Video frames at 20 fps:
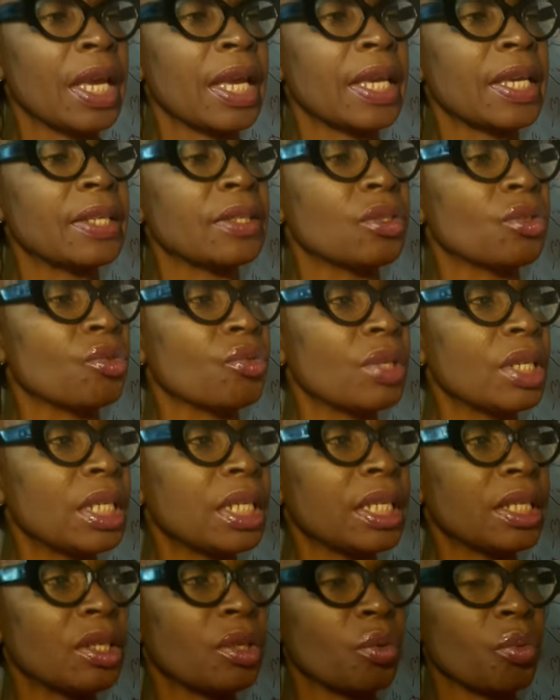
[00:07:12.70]
is
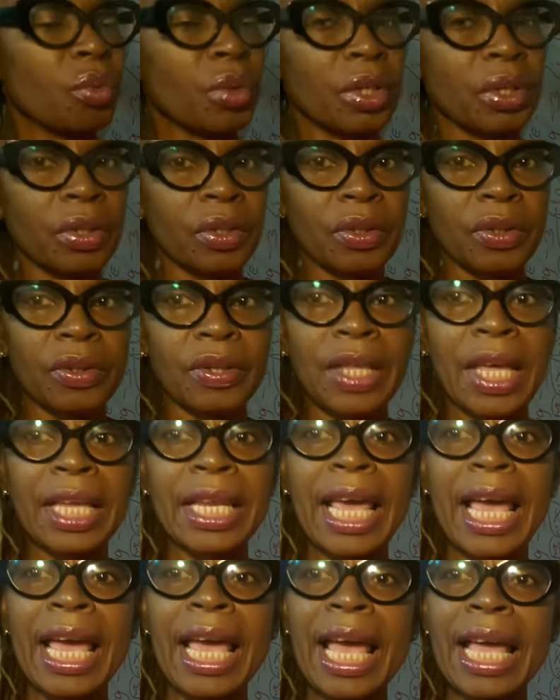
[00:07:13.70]
really the word
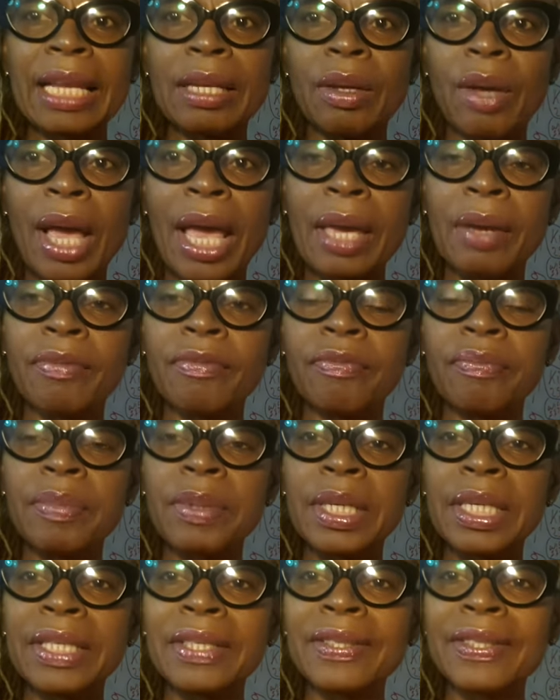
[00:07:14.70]
that I
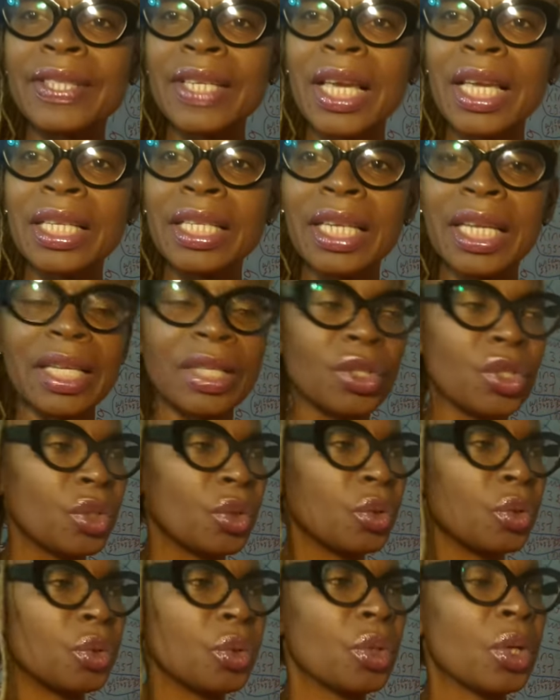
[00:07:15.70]
intended
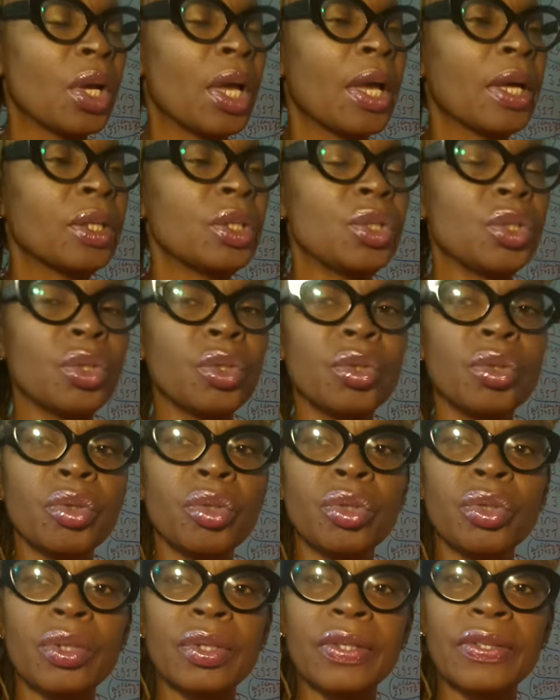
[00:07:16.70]
to
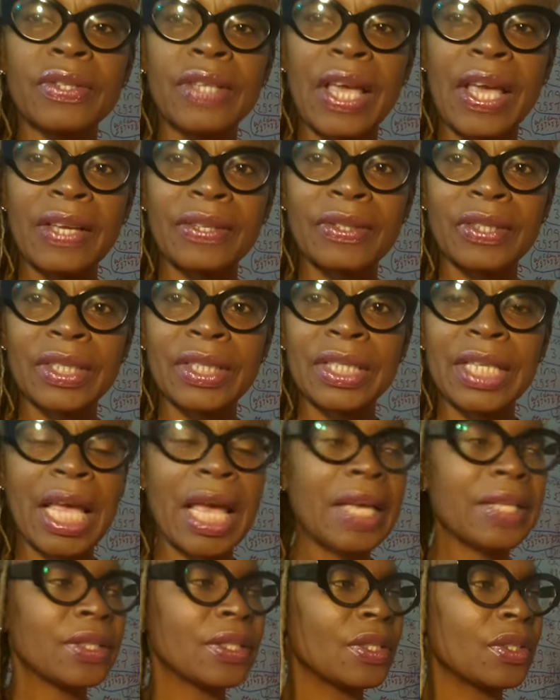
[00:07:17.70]
do these
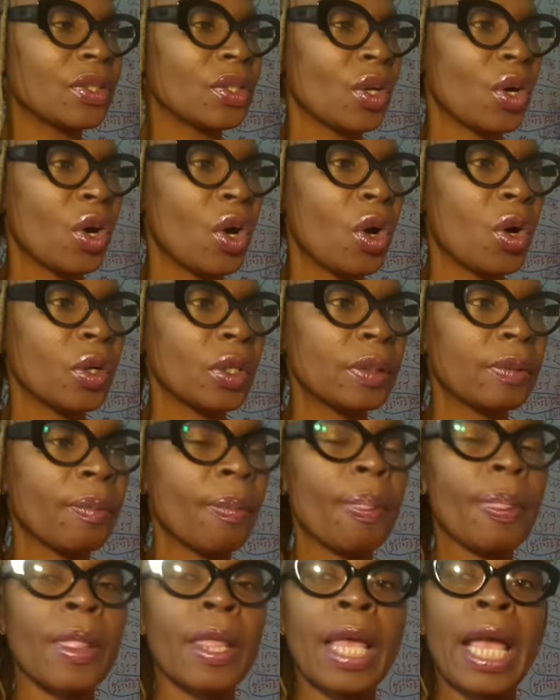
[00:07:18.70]
exercises on,
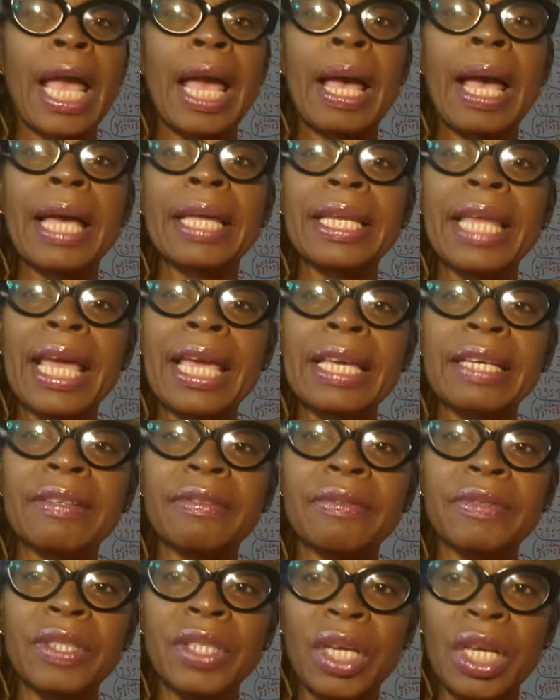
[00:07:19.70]
and I
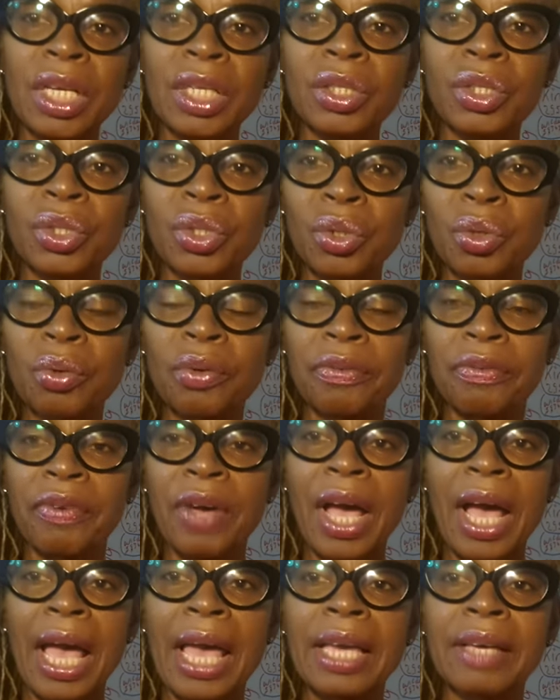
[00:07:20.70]
have done so
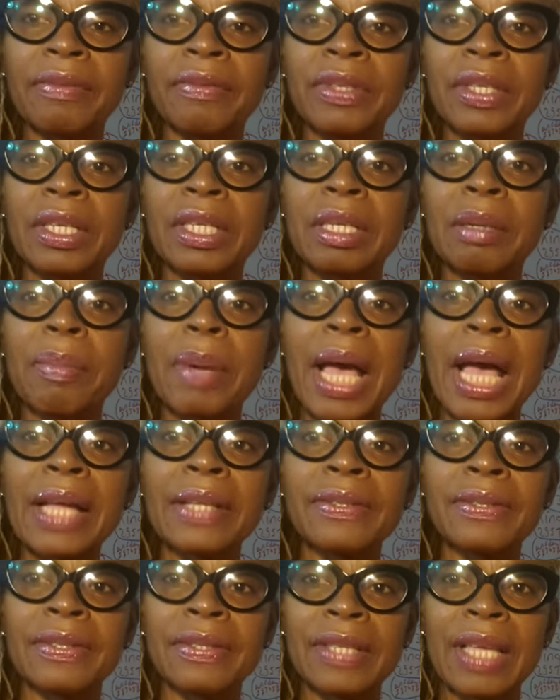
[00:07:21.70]
far. I have done
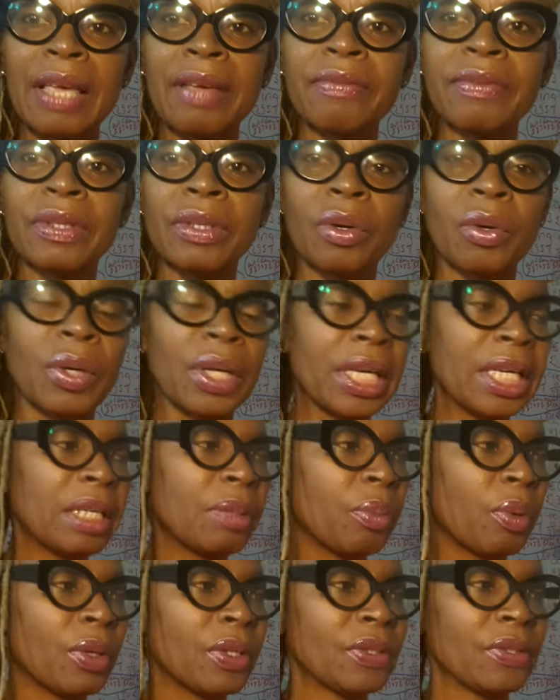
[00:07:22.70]
about 7 or
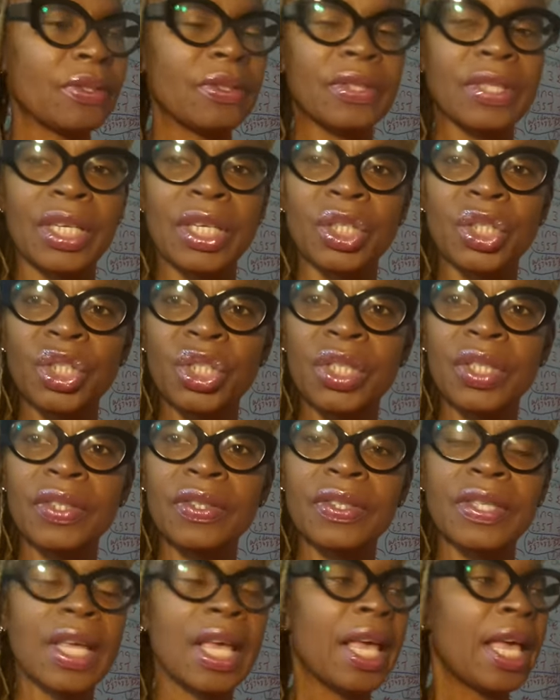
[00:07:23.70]
8
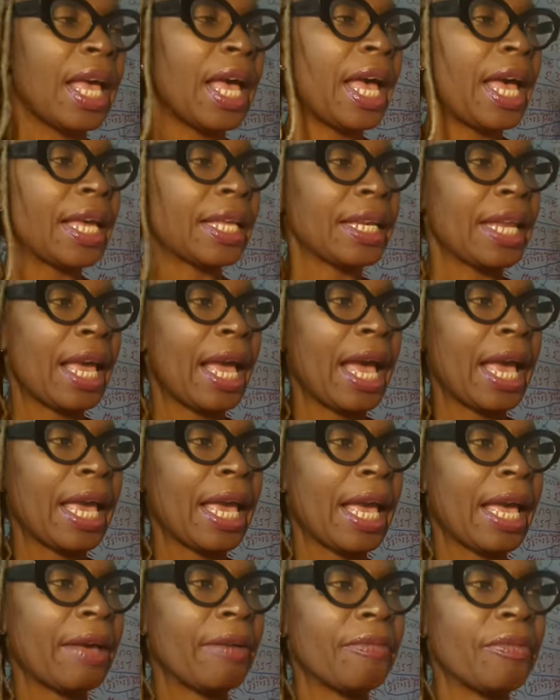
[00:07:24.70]
presentations, and I
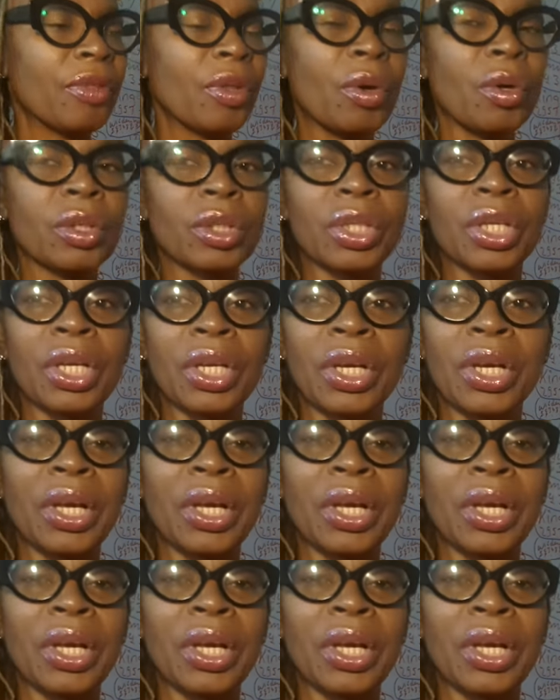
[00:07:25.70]
have not